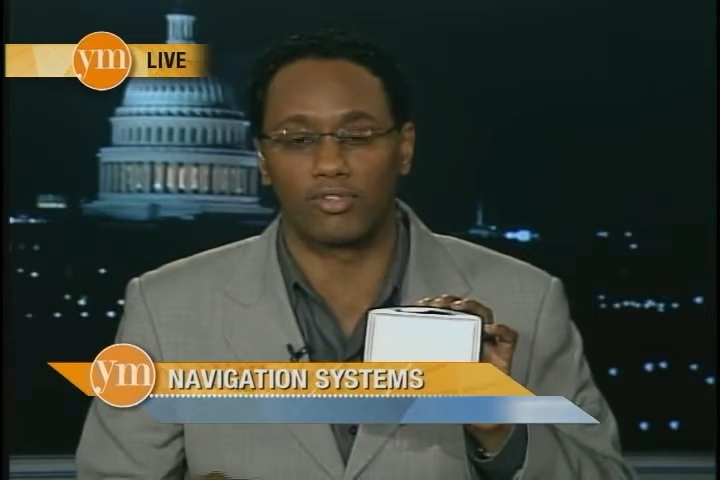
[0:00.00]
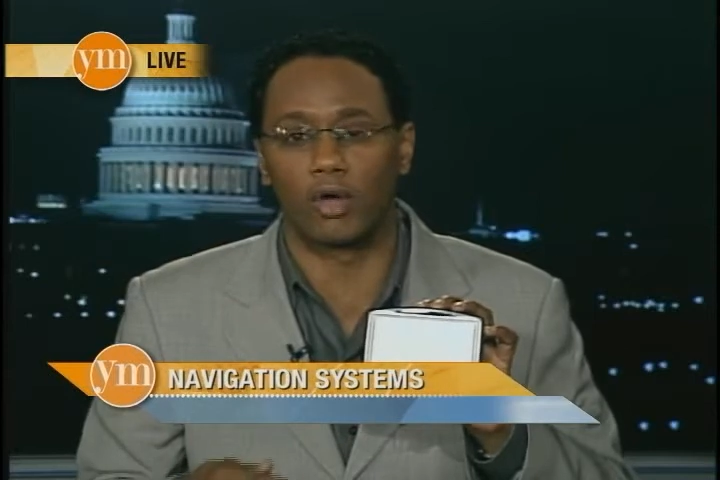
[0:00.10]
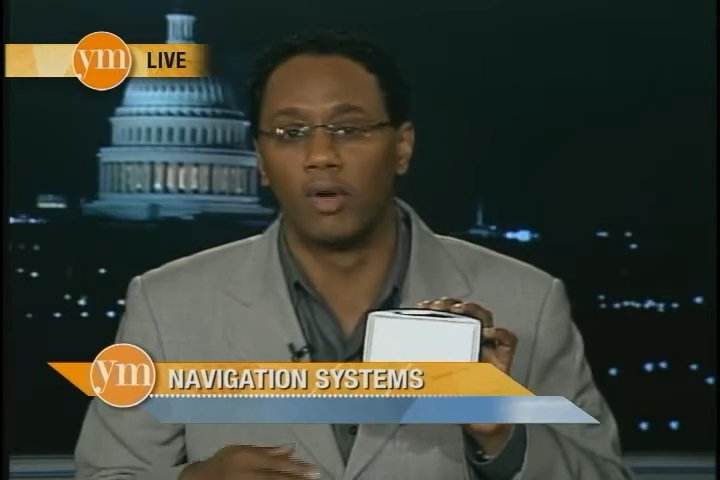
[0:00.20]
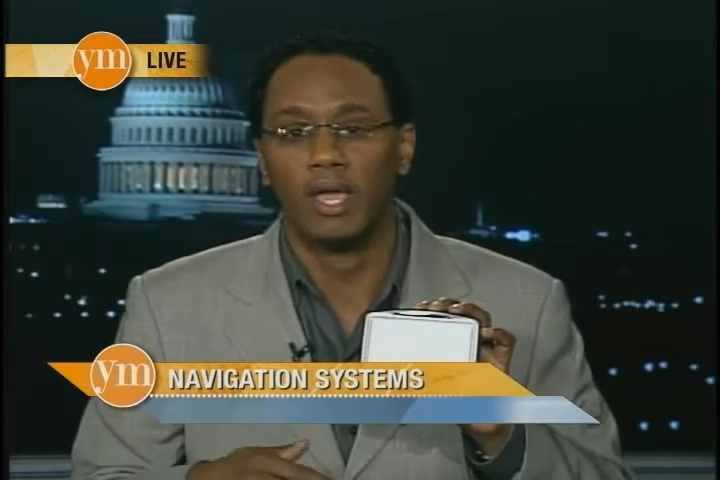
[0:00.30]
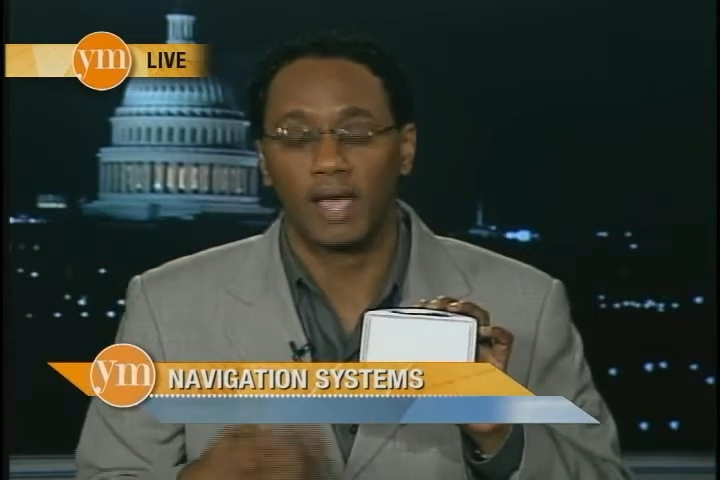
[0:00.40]

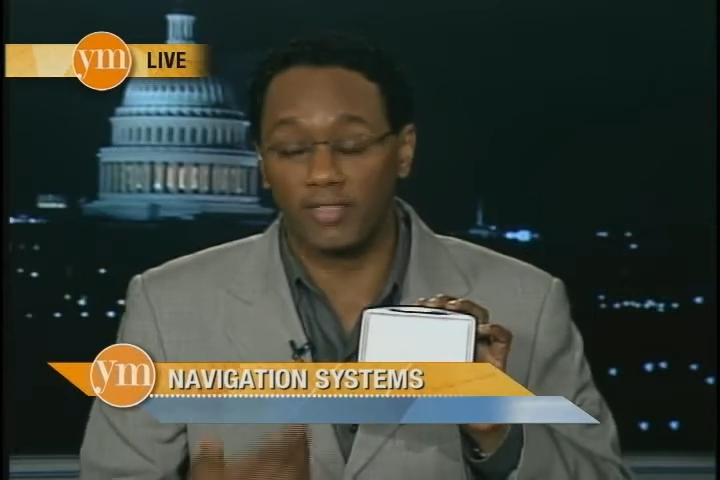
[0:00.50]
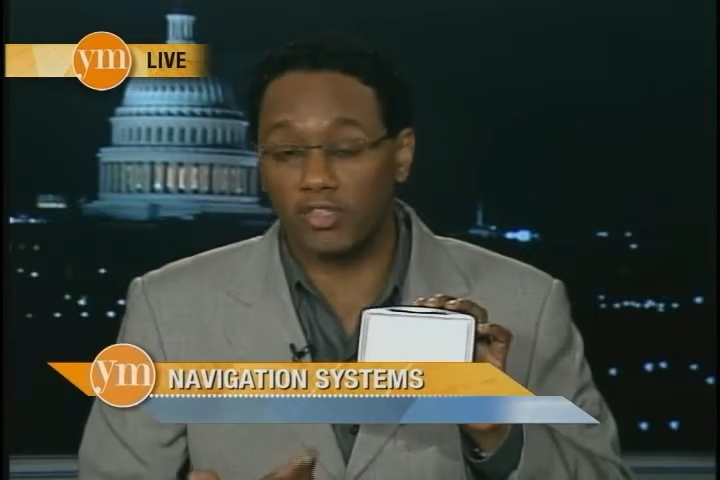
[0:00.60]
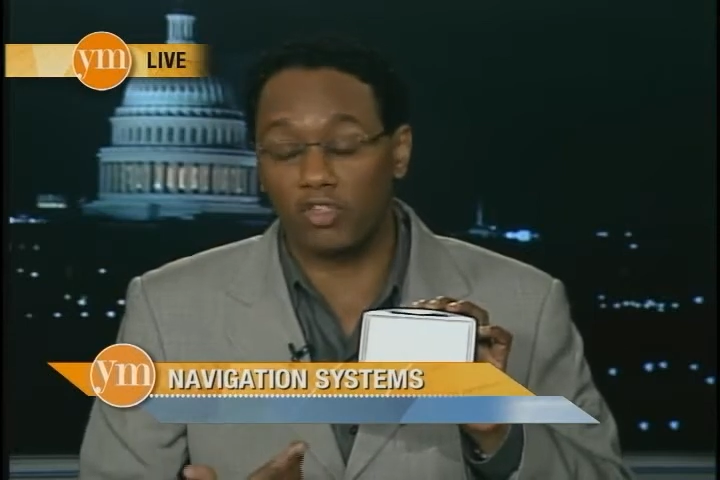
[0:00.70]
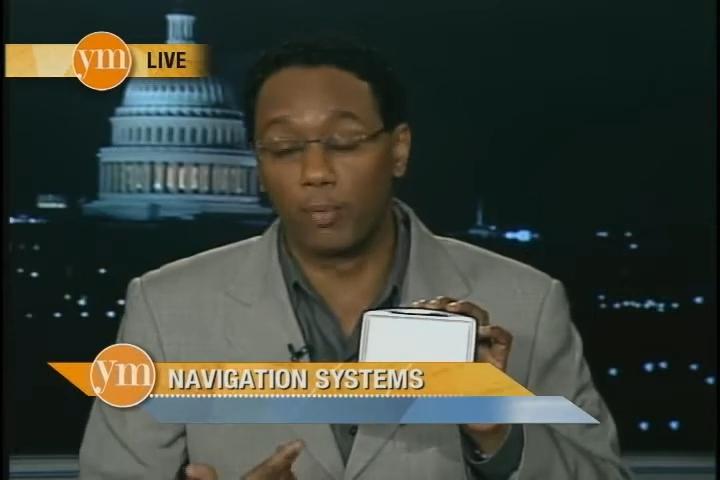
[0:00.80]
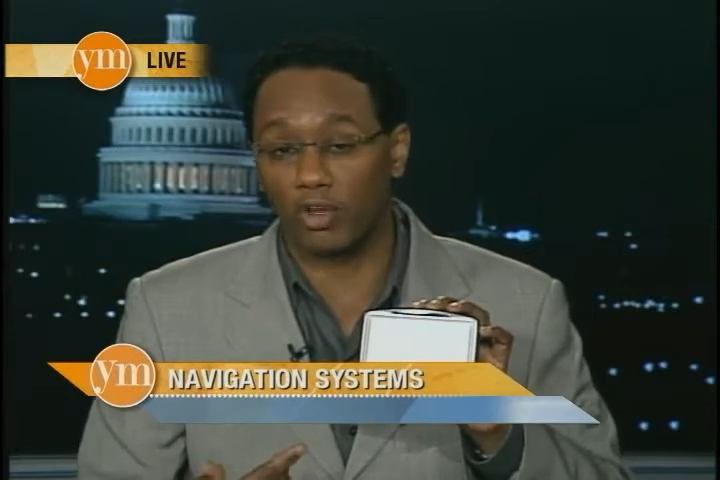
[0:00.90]
So, and
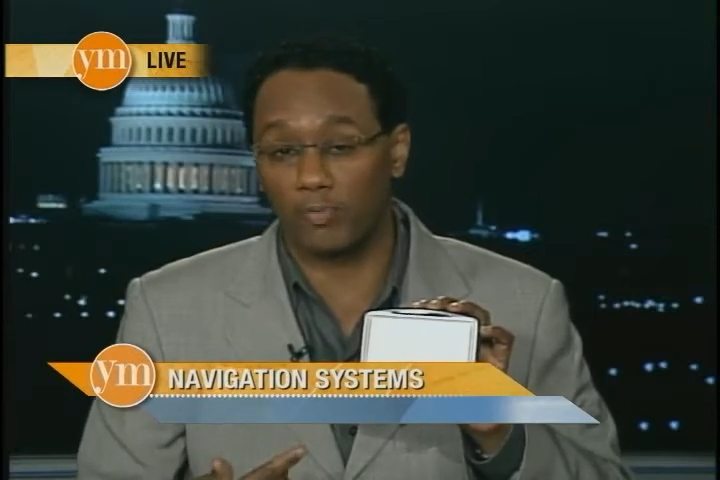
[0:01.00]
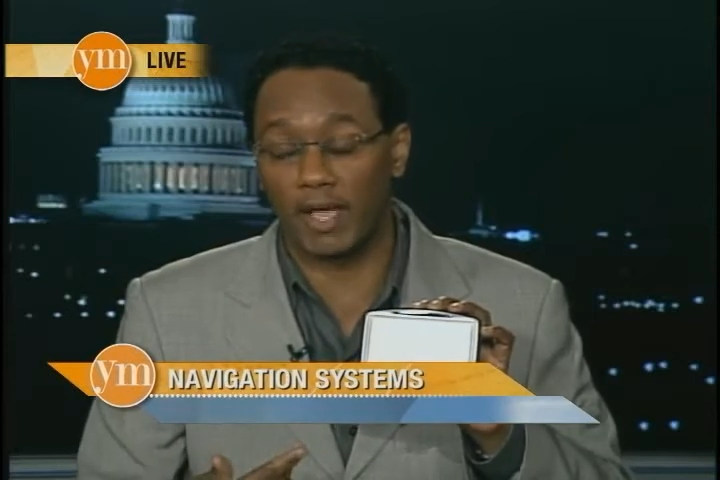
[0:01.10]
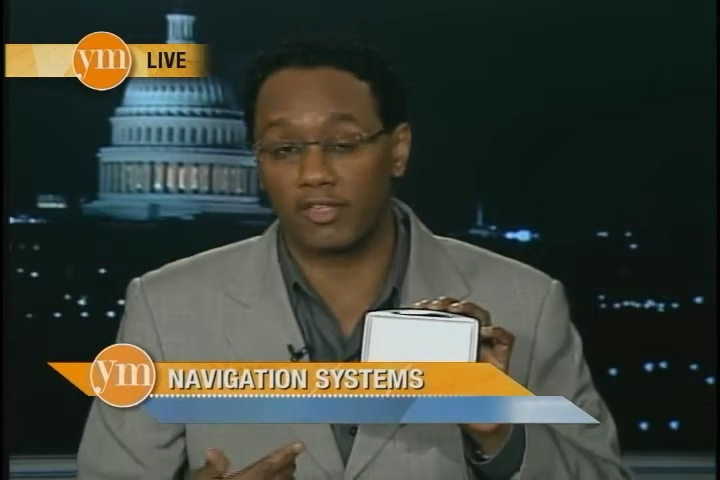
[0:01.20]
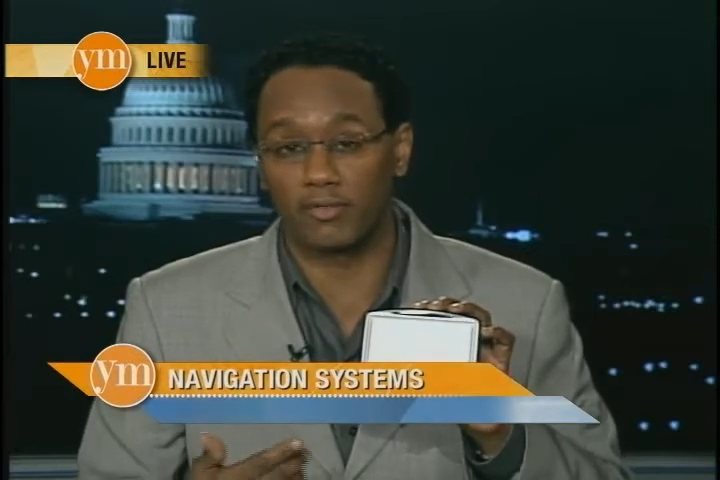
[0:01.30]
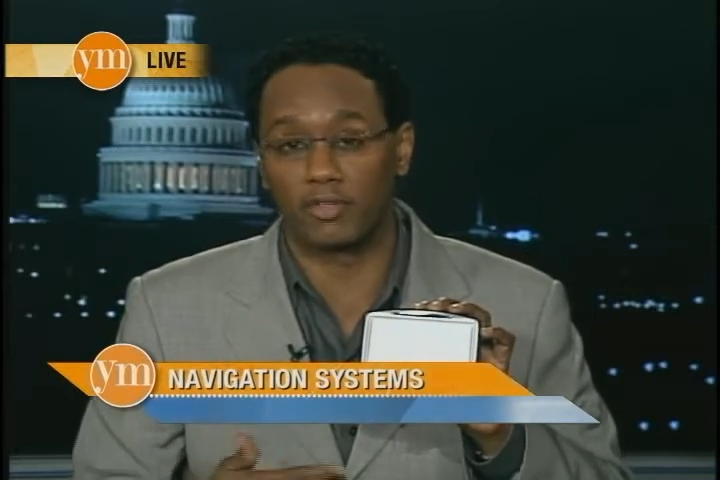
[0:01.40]
this is more expensive.